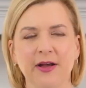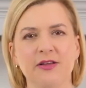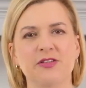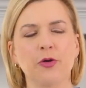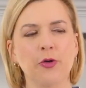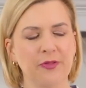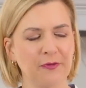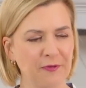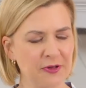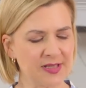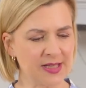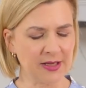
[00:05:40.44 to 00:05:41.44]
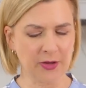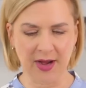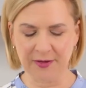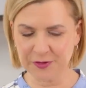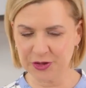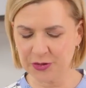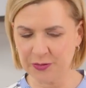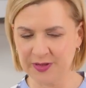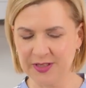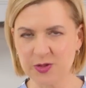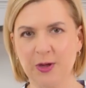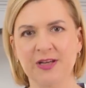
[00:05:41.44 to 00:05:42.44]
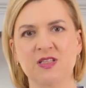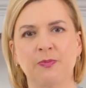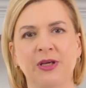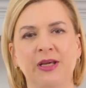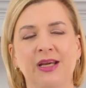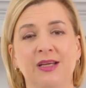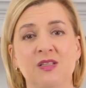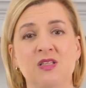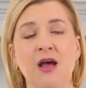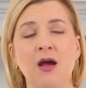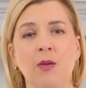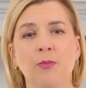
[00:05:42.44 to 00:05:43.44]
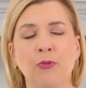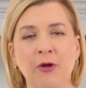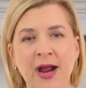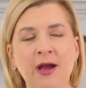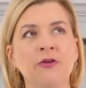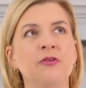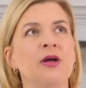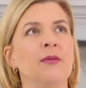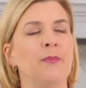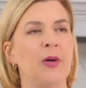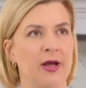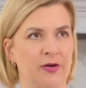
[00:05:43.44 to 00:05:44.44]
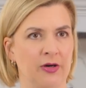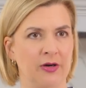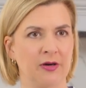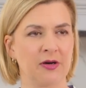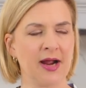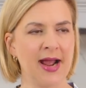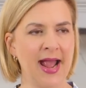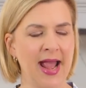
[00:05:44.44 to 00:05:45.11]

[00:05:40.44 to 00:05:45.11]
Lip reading: So the first thing you have to do in this recipe is brown butter,